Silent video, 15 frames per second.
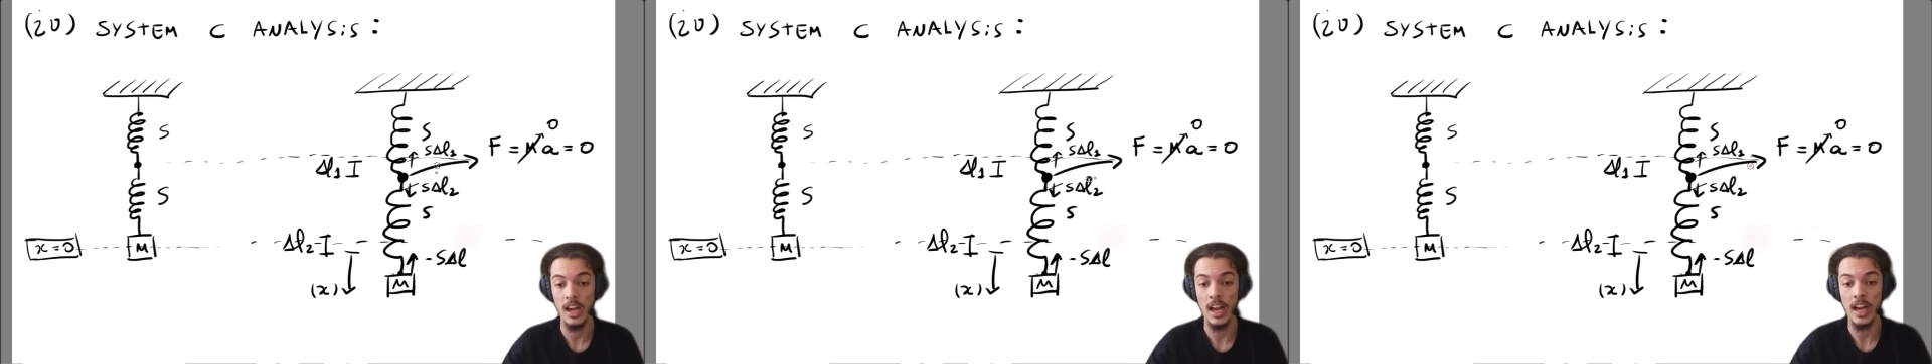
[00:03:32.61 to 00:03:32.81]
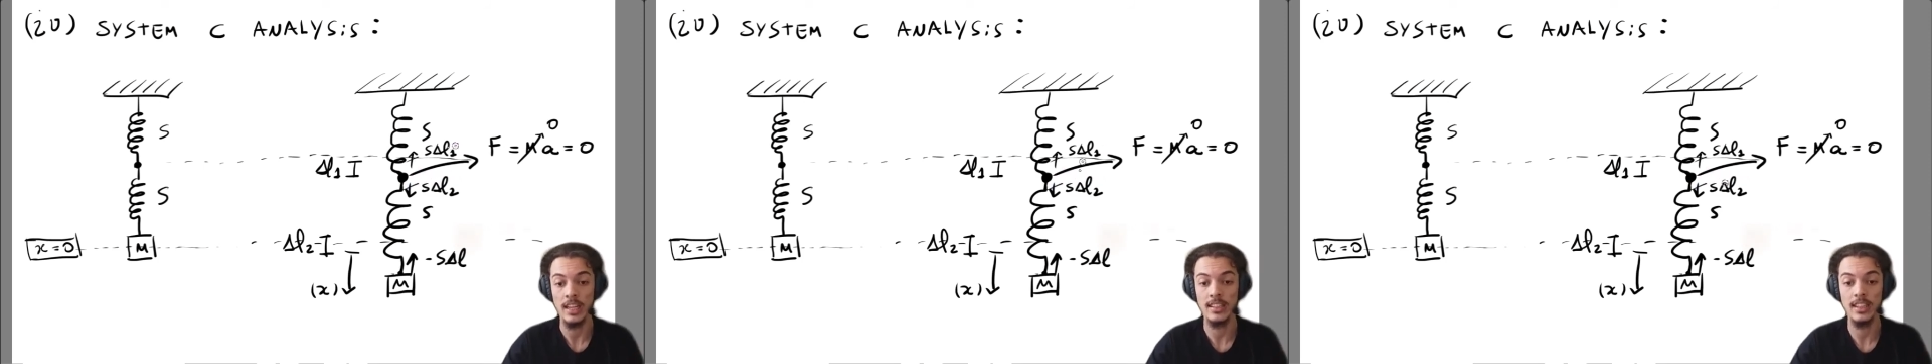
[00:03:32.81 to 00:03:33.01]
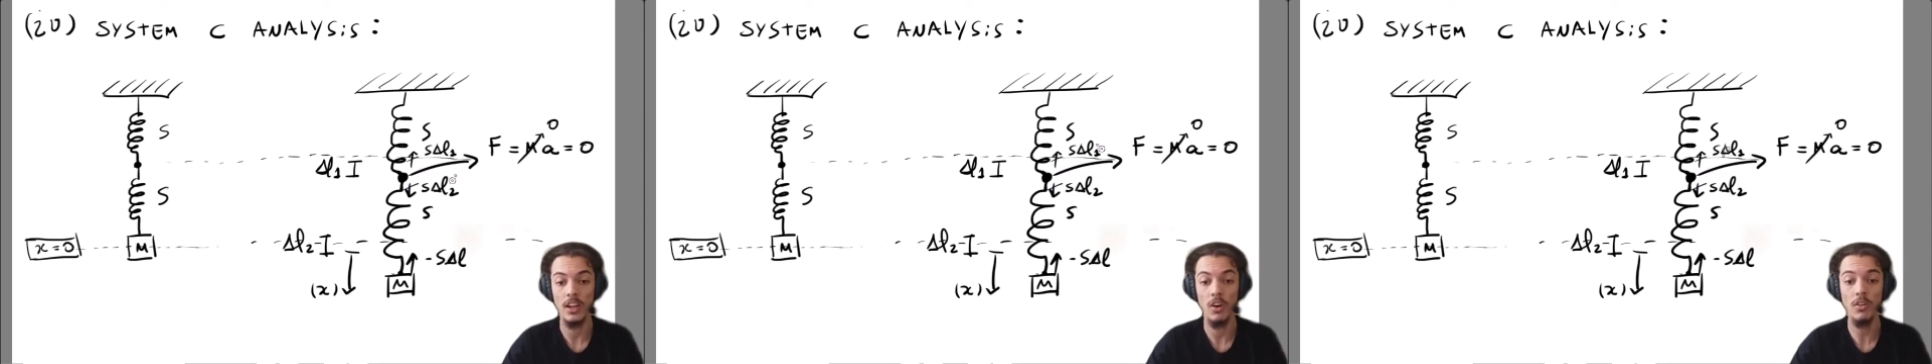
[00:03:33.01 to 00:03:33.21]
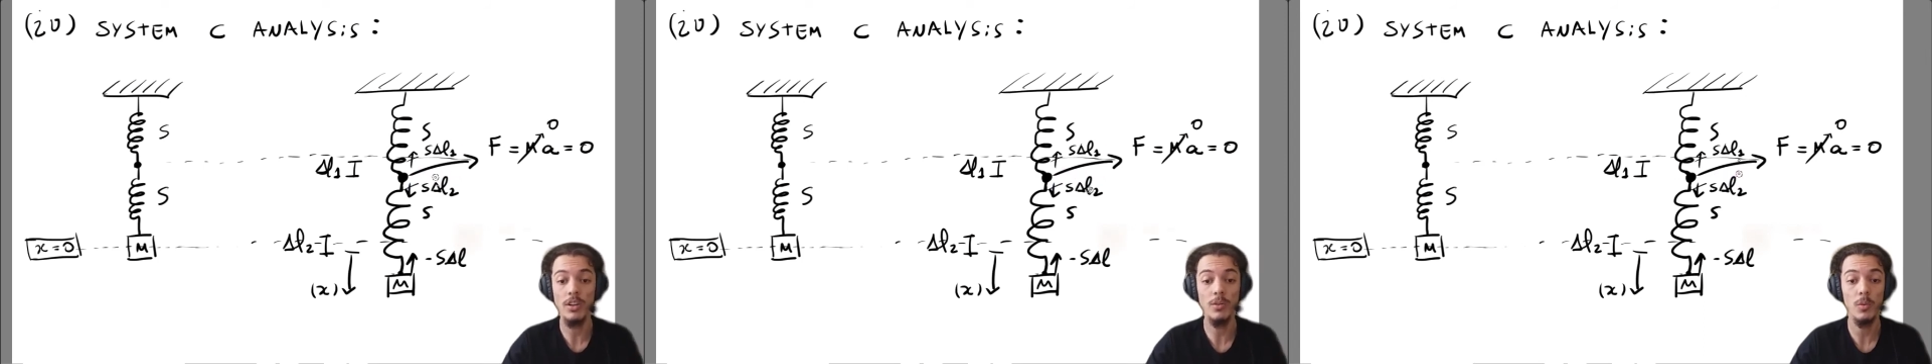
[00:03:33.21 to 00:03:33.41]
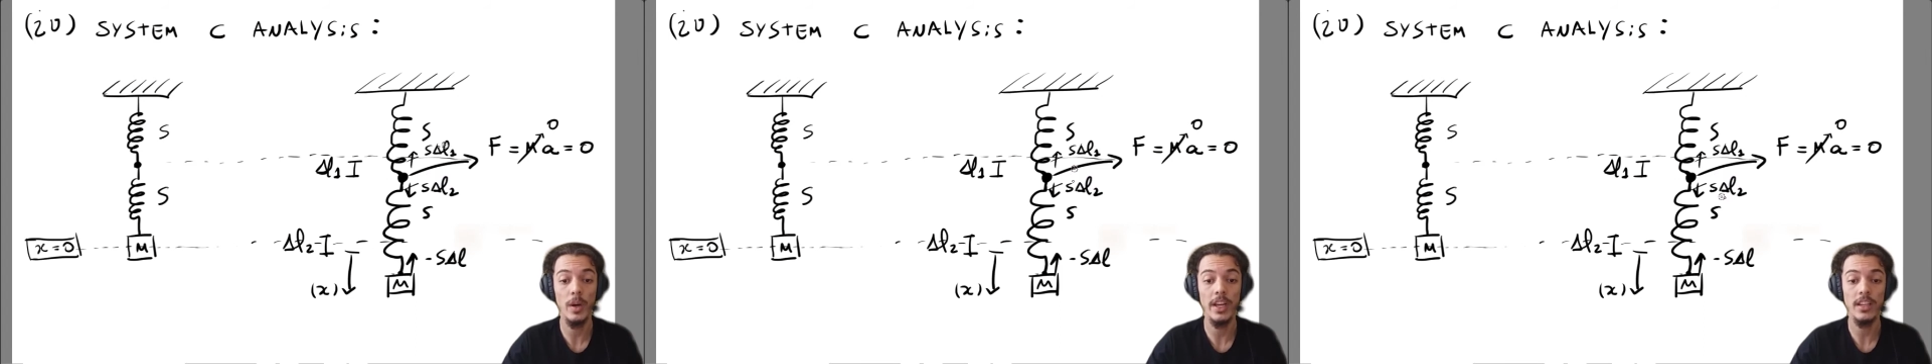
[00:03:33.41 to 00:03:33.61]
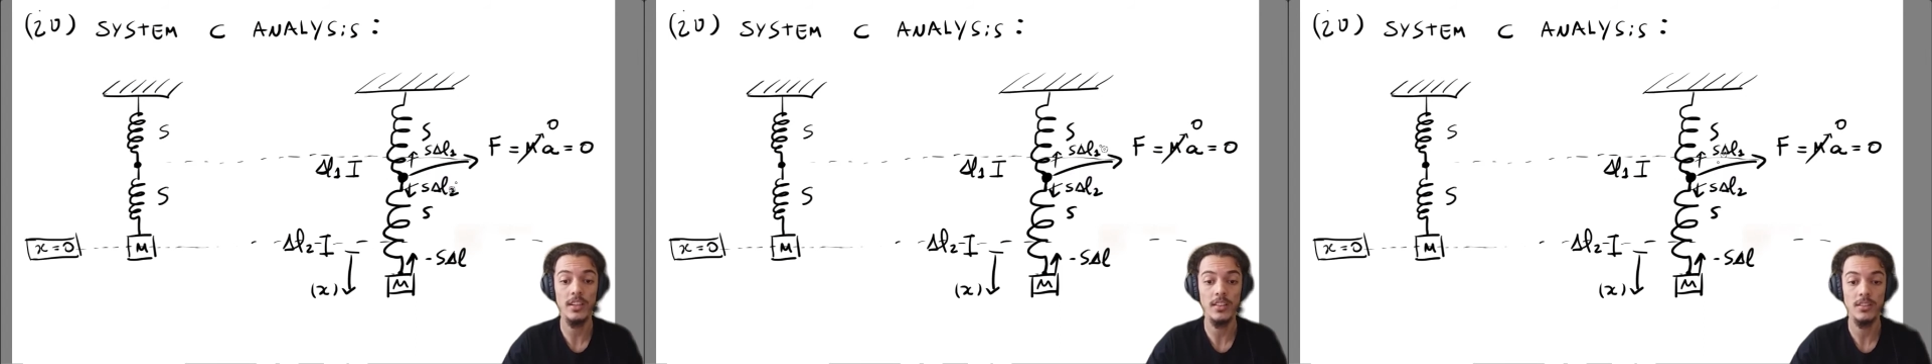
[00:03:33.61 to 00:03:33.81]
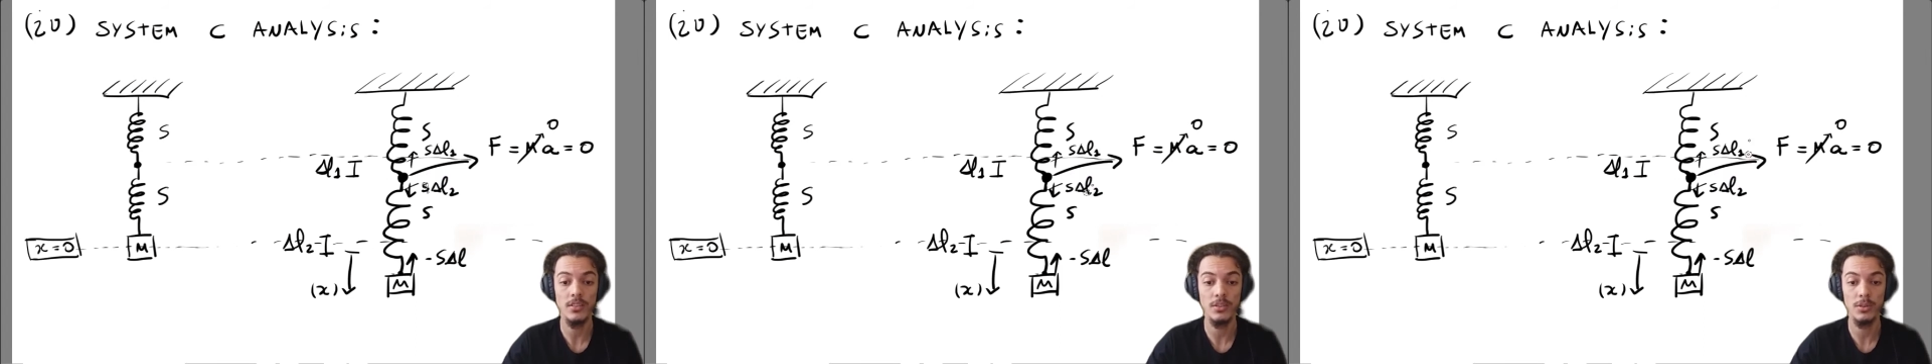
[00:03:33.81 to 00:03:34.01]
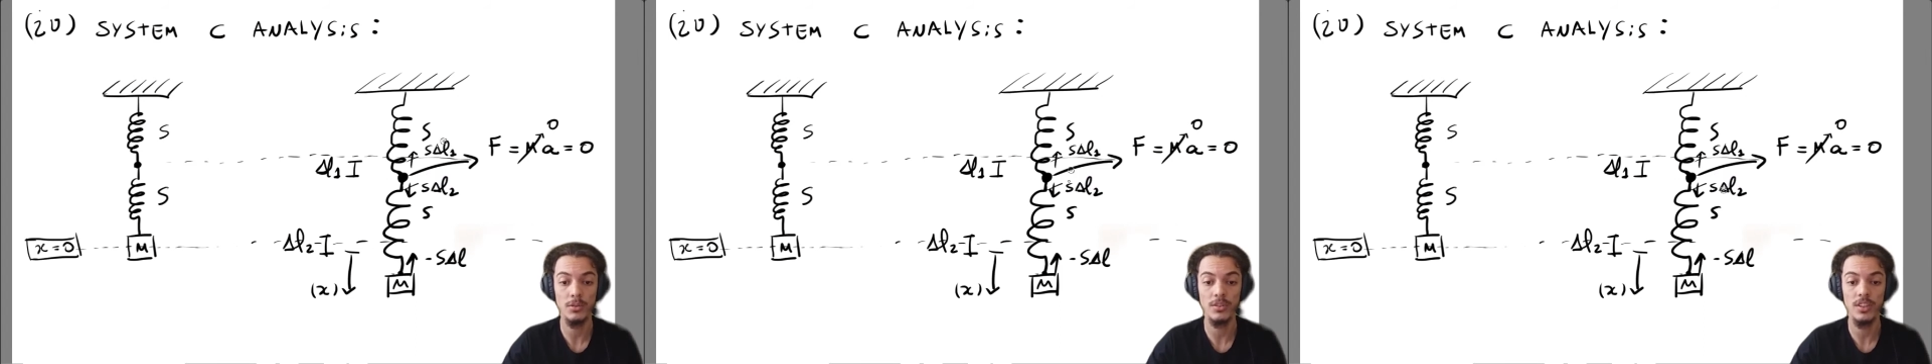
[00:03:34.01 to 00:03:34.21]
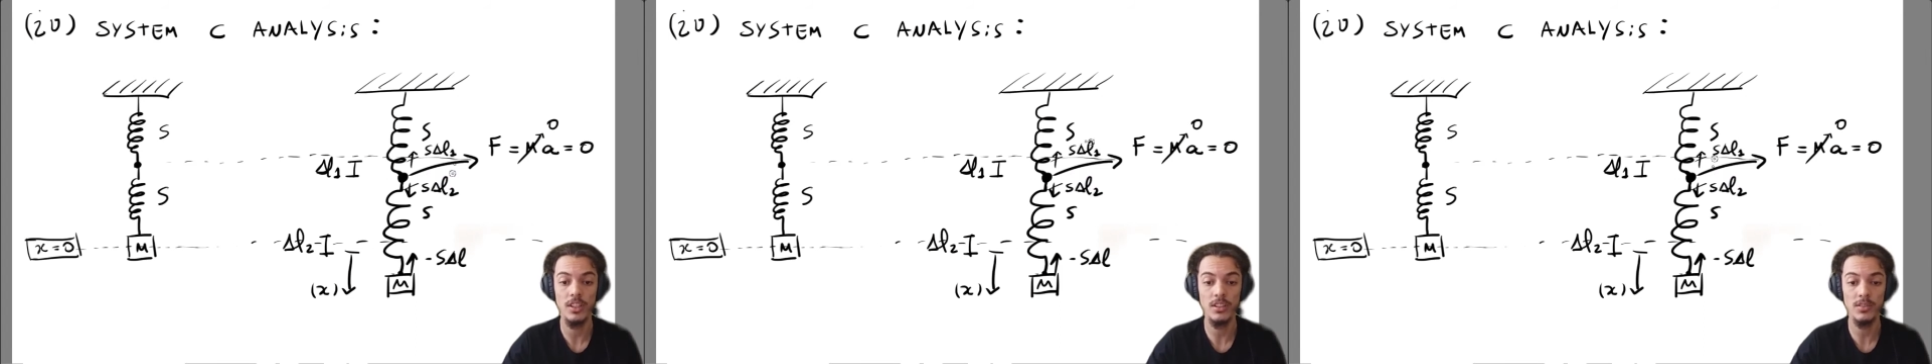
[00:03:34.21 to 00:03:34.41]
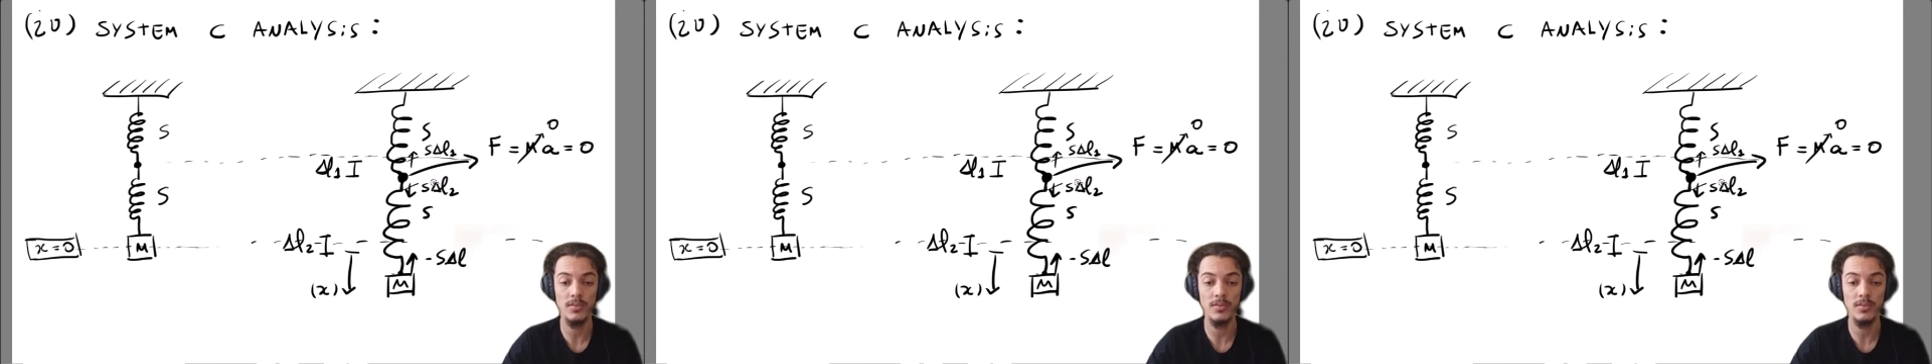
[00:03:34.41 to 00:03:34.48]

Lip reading: the only way to these